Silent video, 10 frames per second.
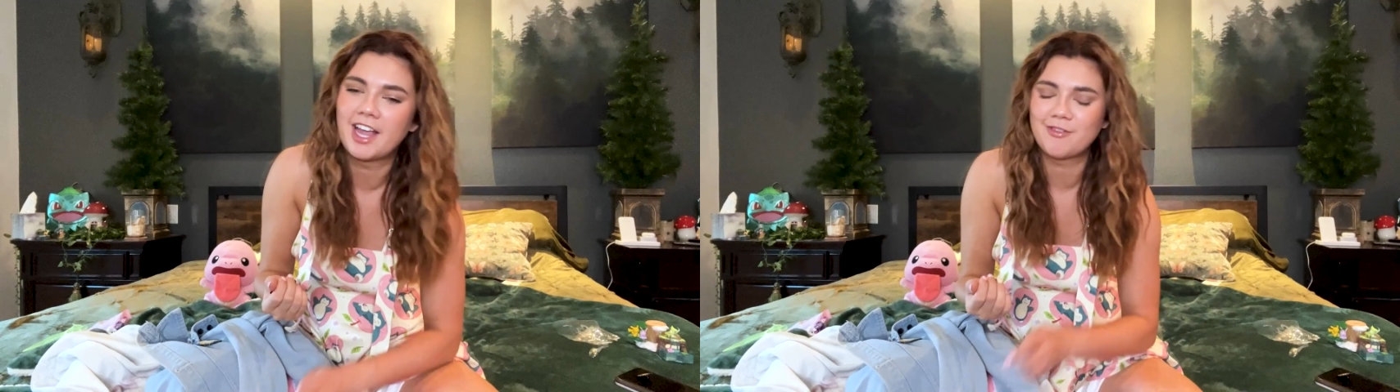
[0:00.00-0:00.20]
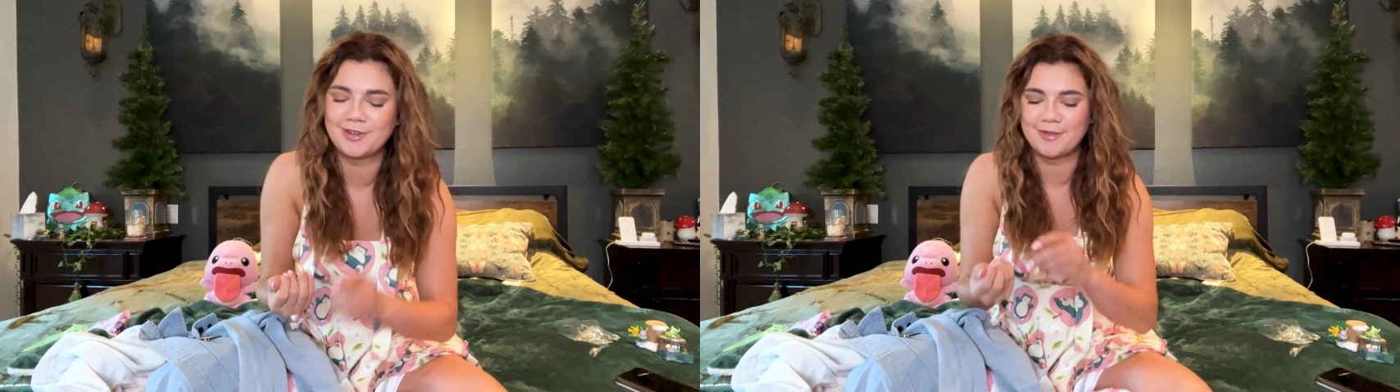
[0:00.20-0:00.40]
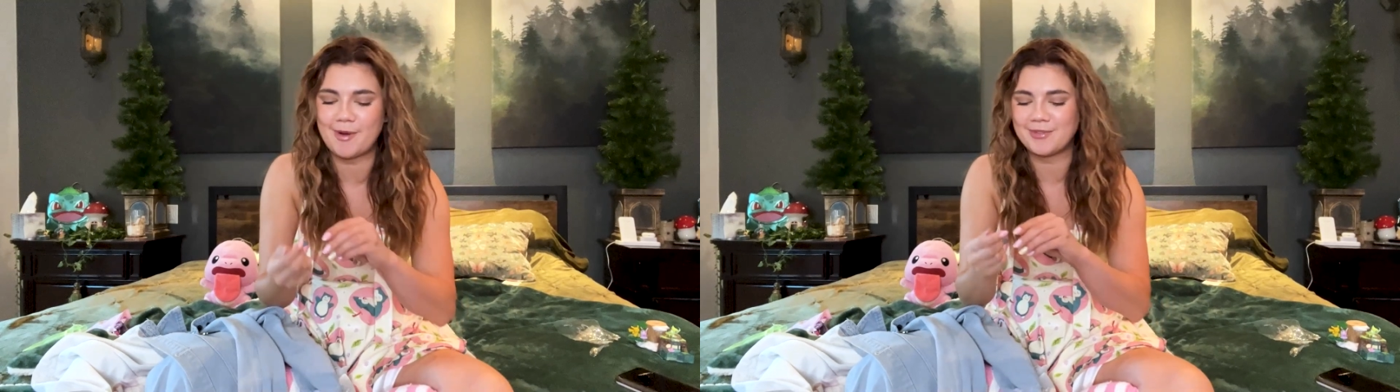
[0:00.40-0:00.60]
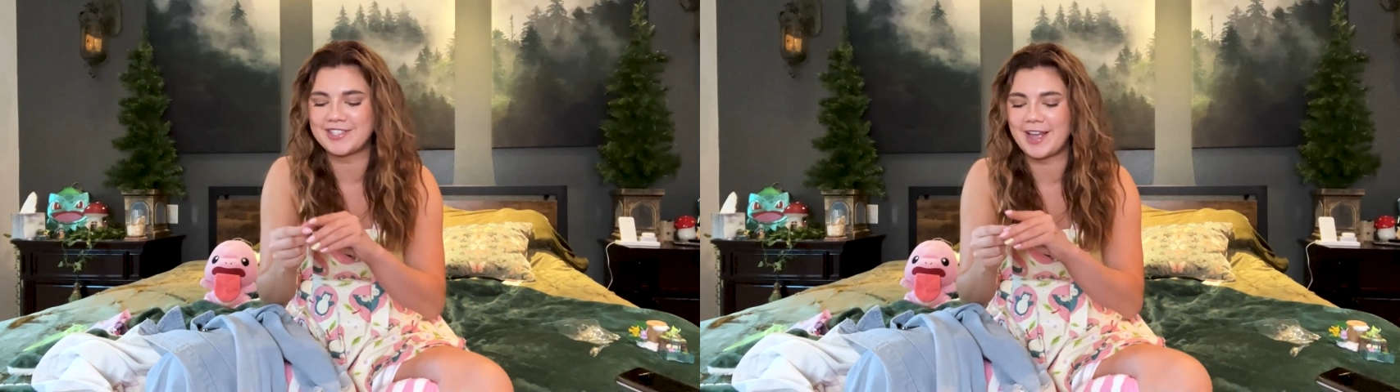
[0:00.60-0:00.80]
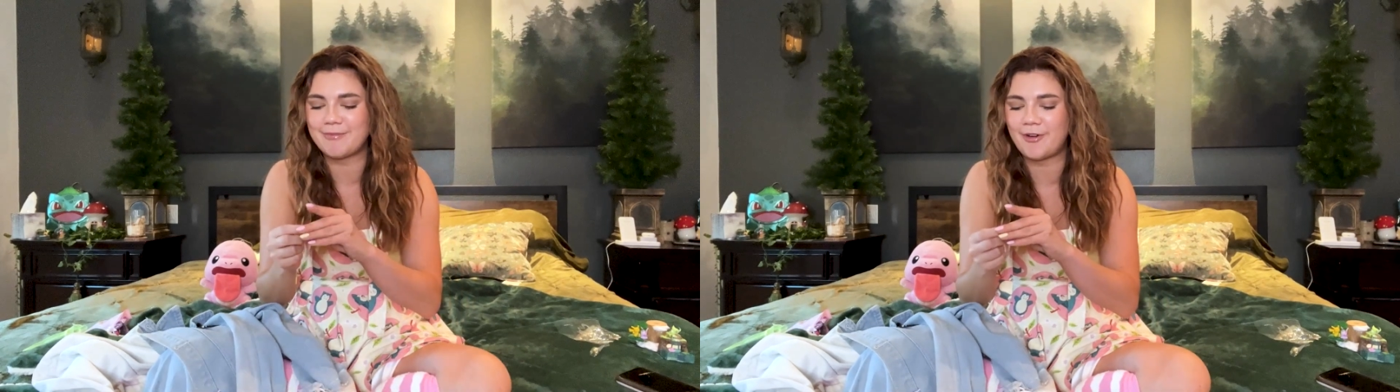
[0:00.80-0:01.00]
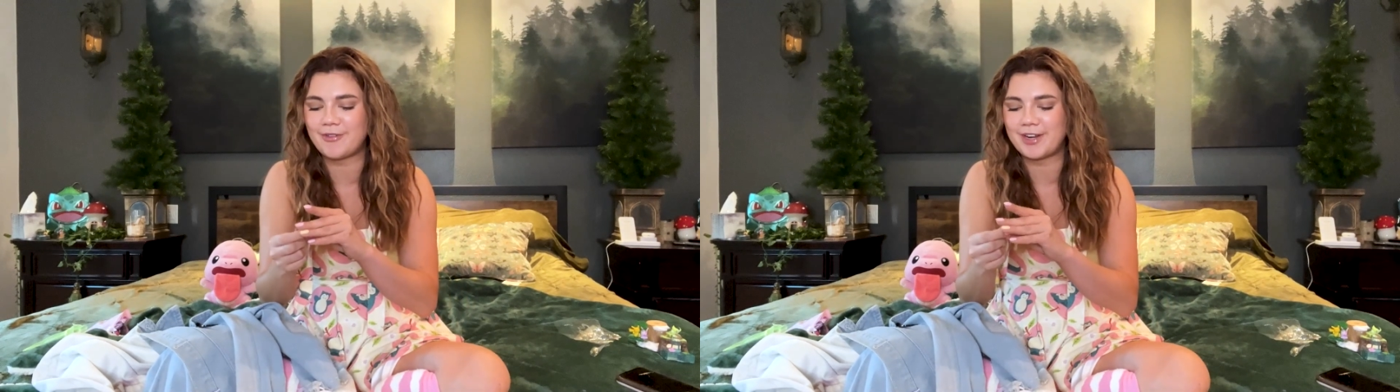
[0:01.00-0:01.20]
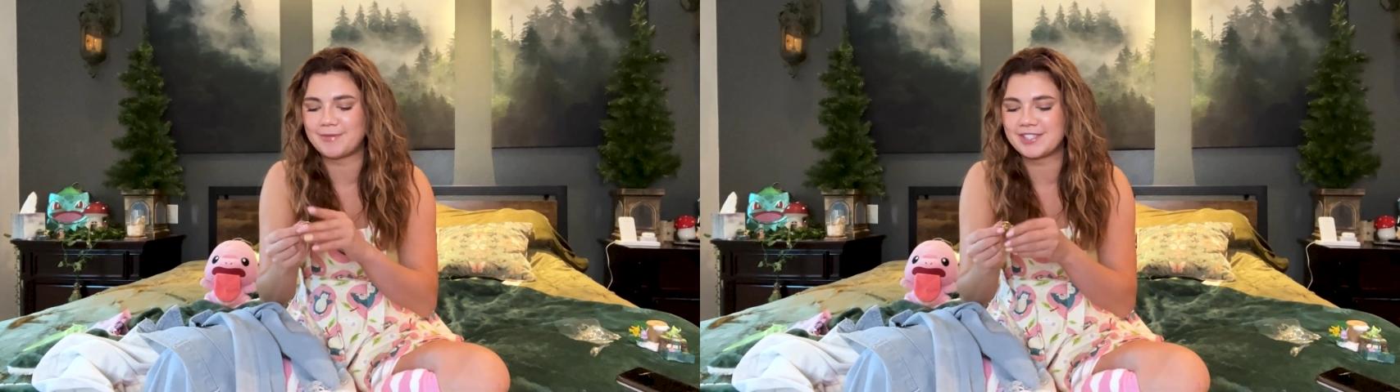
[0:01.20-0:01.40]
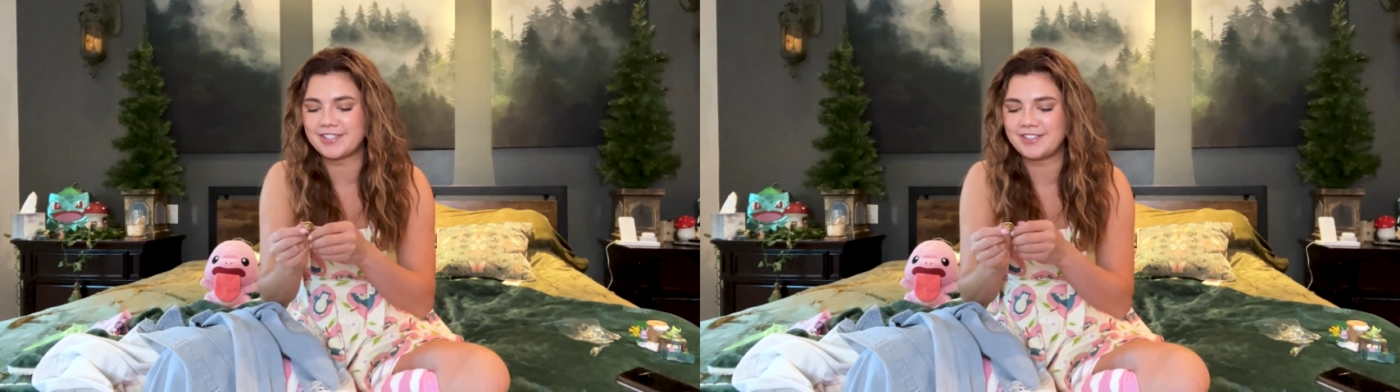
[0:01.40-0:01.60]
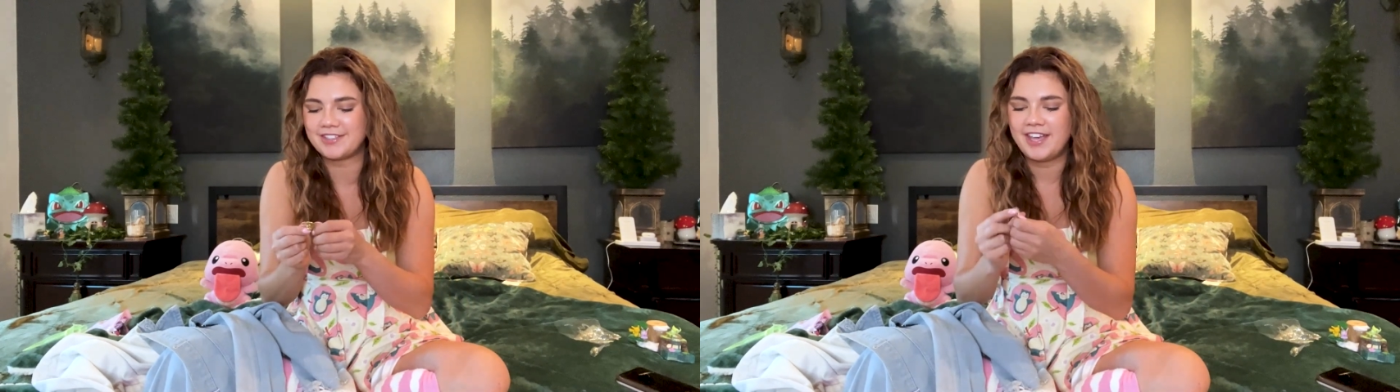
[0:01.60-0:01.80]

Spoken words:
Everybody remembers that Pokemon episode.